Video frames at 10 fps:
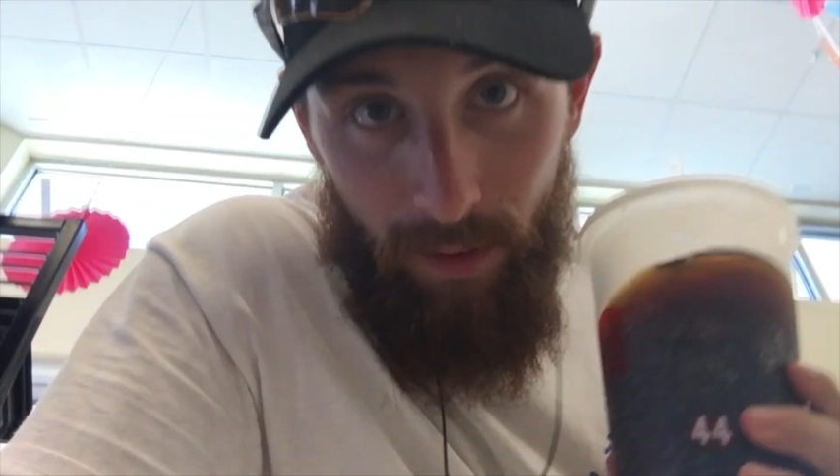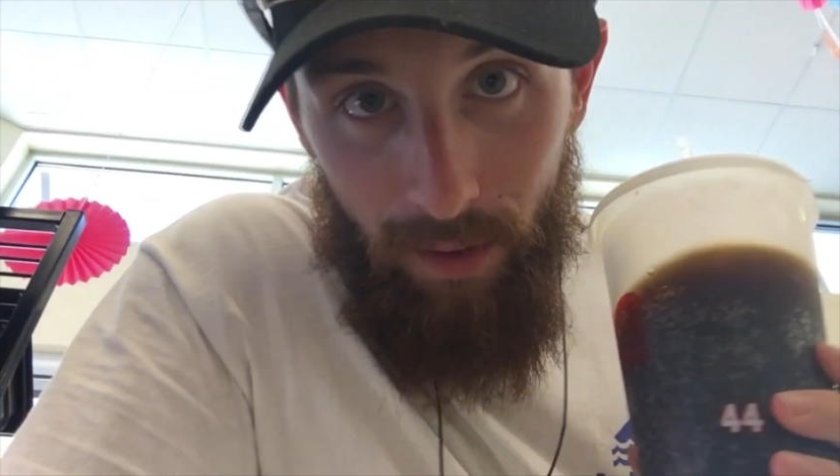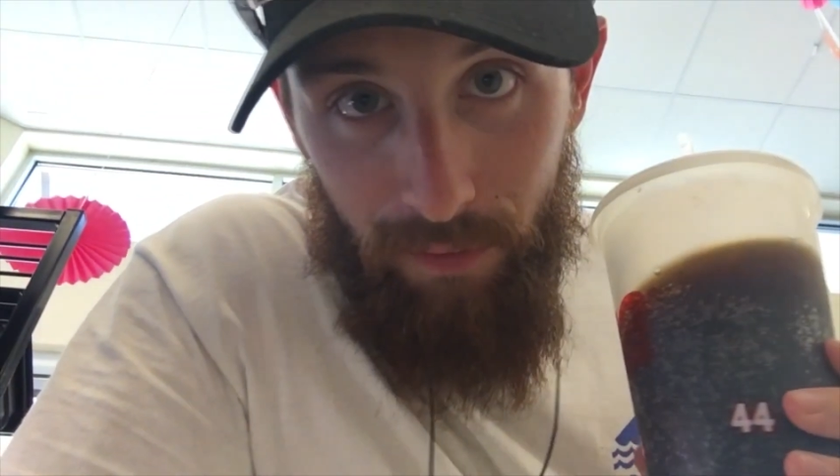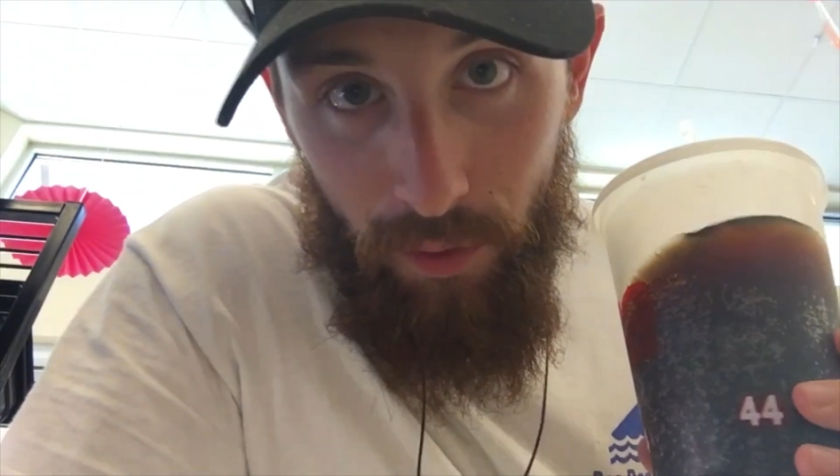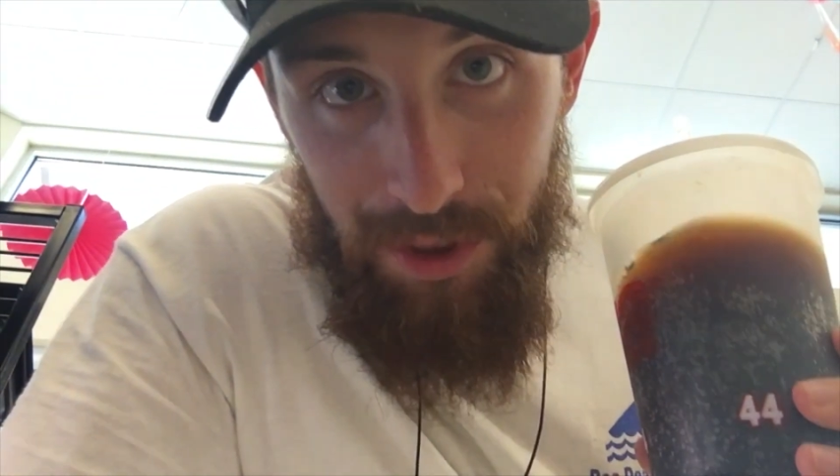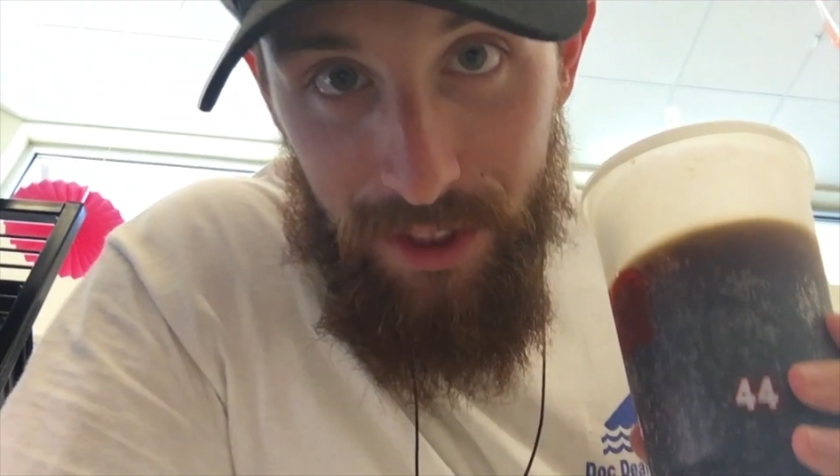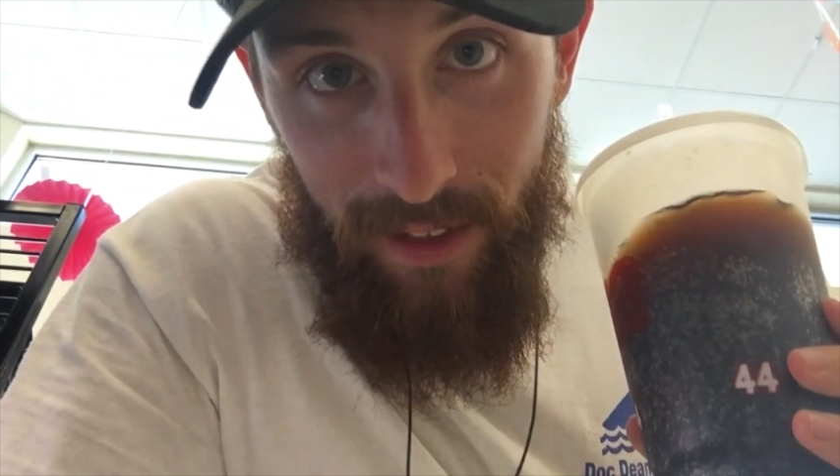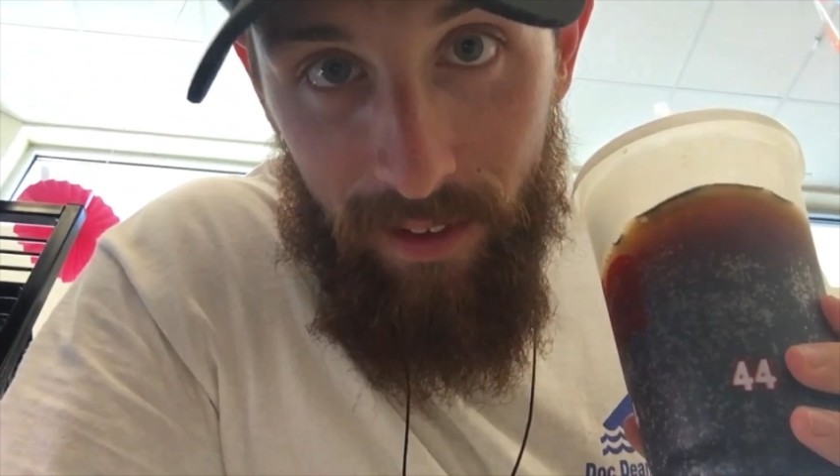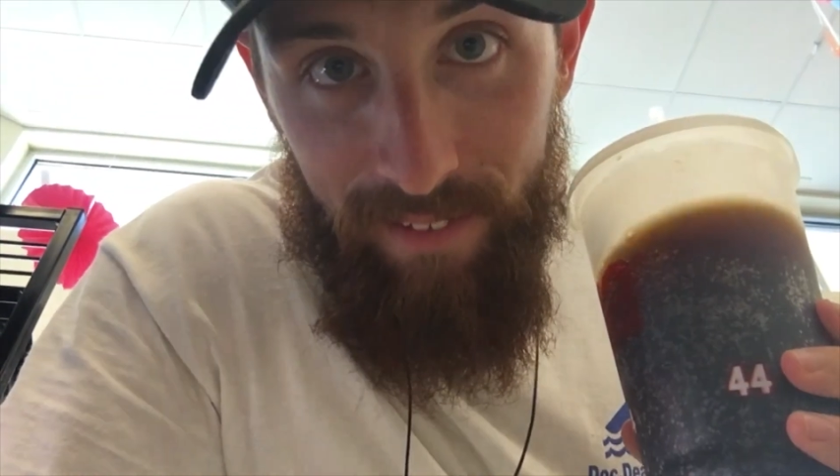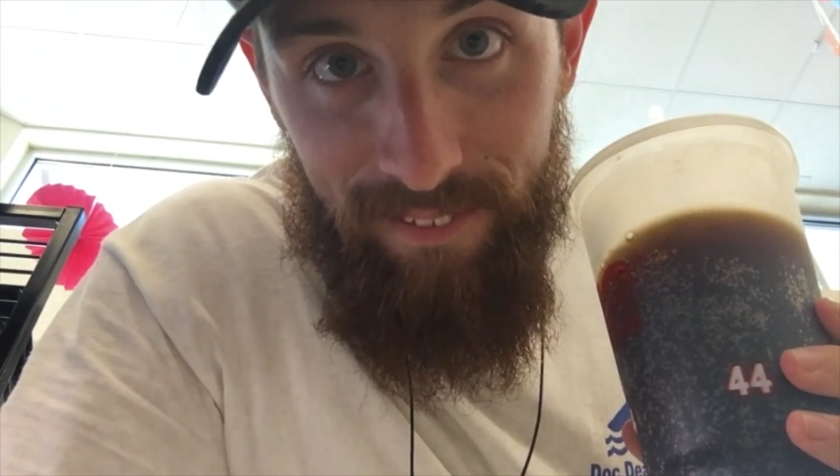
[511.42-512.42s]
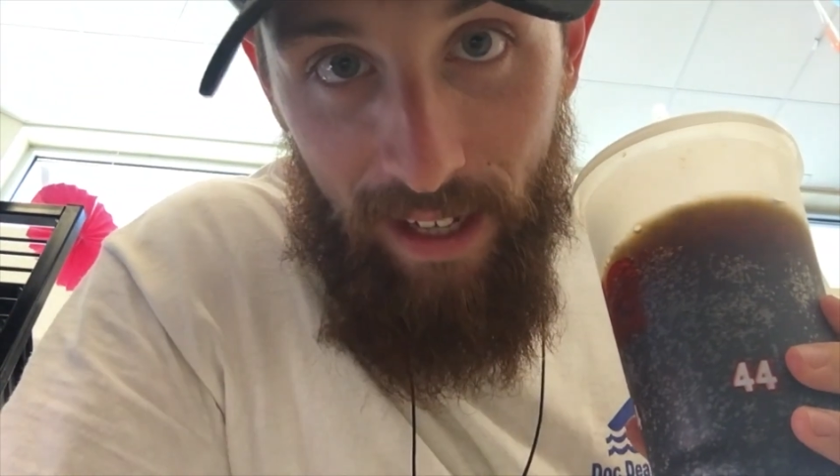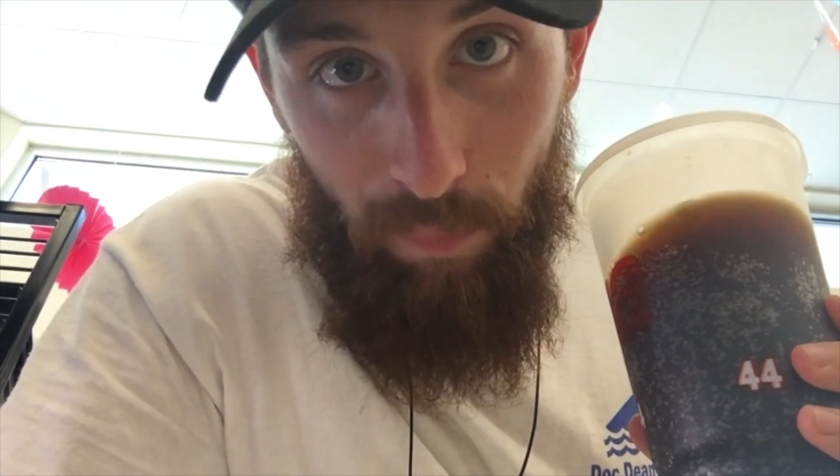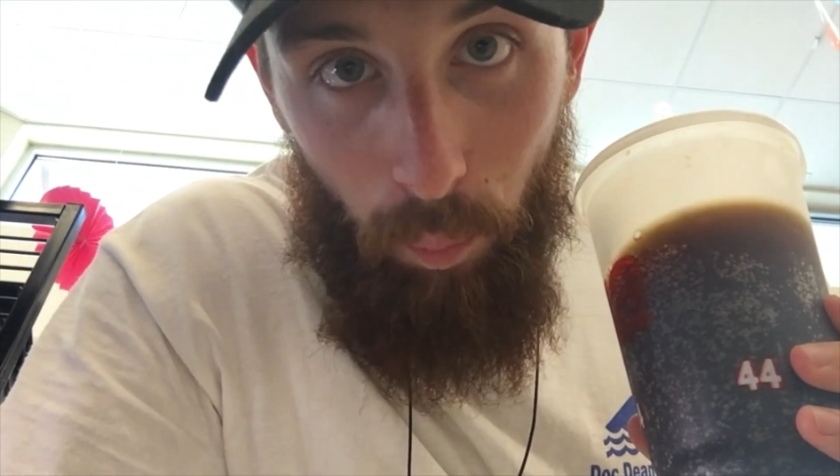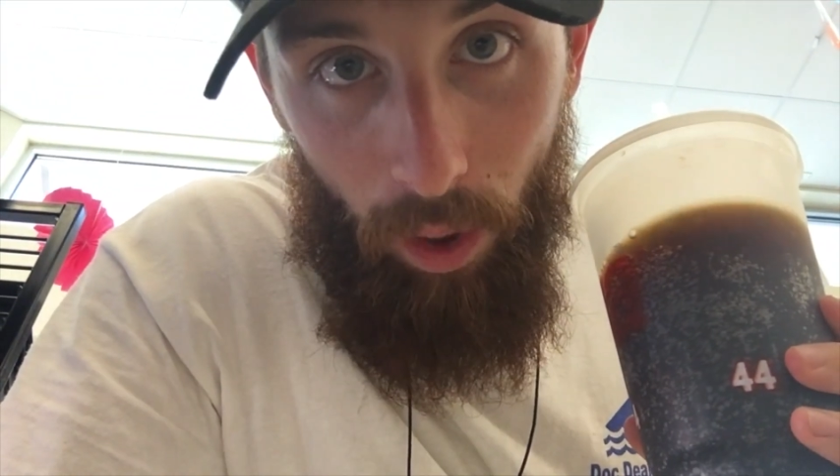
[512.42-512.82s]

If your state doesn't have